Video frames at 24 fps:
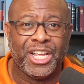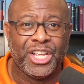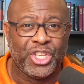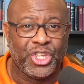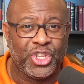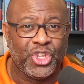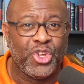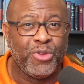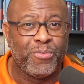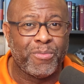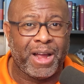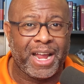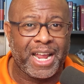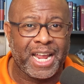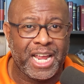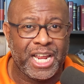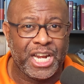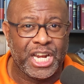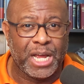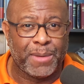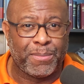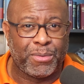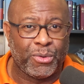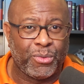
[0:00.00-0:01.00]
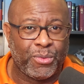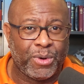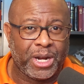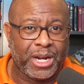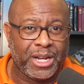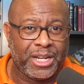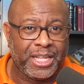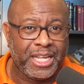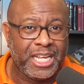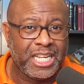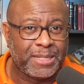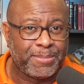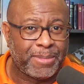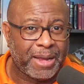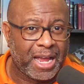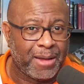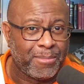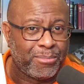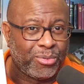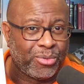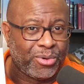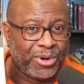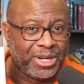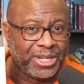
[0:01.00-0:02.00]
you might end up with one of these bad
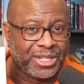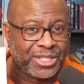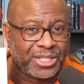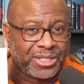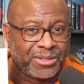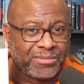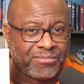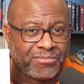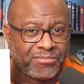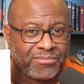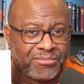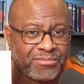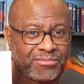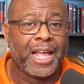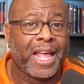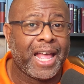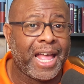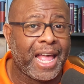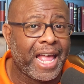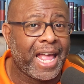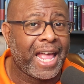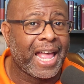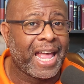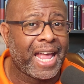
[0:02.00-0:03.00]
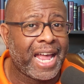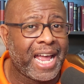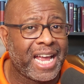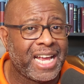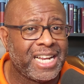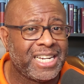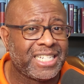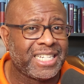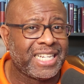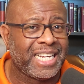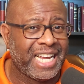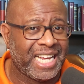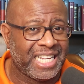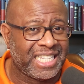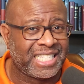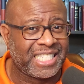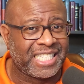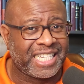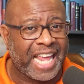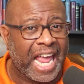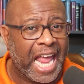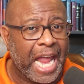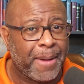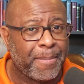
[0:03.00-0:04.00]
boys and
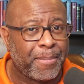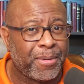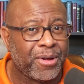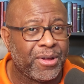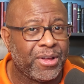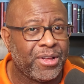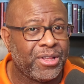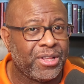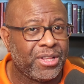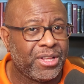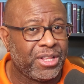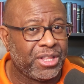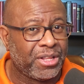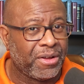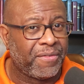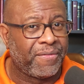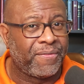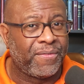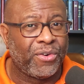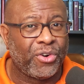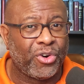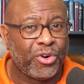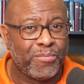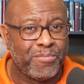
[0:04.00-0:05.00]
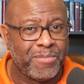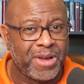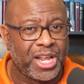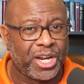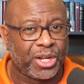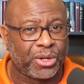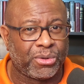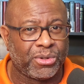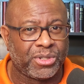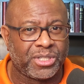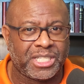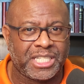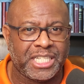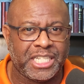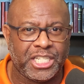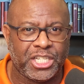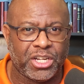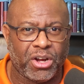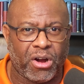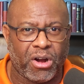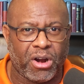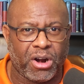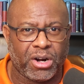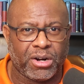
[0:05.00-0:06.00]
escape the full medical
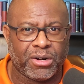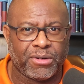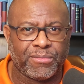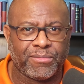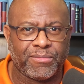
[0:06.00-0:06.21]
CDR.